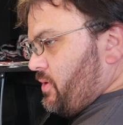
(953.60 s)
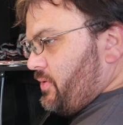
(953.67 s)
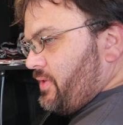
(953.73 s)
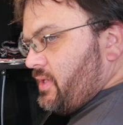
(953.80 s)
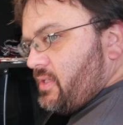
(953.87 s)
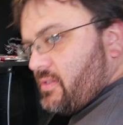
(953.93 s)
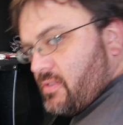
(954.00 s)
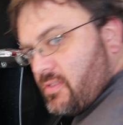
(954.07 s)
both
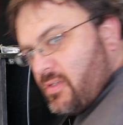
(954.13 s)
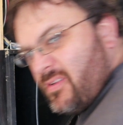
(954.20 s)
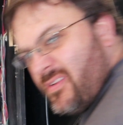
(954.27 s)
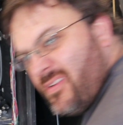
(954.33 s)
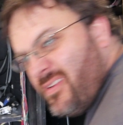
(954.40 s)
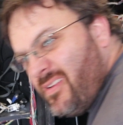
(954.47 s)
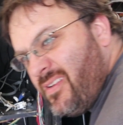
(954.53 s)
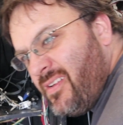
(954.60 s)
ends.
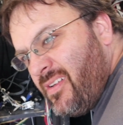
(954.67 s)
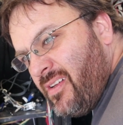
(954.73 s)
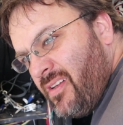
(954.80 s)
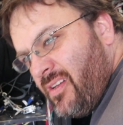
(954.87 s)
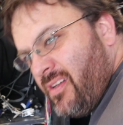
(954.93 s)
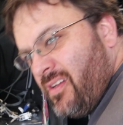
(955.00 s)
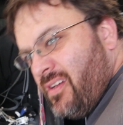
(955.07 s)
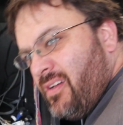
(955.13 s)

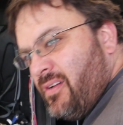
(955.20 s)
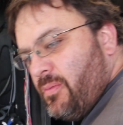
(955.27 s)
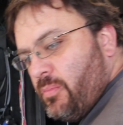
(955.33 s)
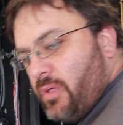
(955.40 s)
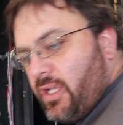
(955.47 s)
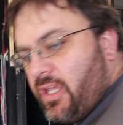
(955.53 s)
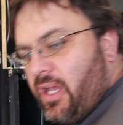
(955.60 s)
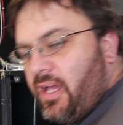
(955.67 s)

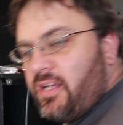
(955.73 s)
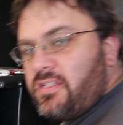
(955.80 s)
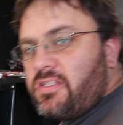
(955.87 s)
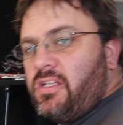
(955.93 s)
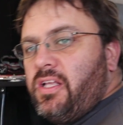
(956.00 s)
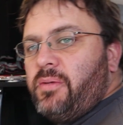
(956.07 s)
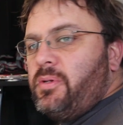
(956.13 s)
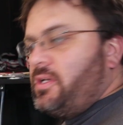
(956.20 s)
My cat is
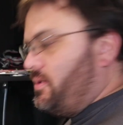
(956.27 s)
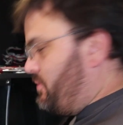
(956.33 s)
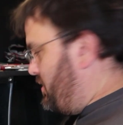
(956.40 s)
climbing on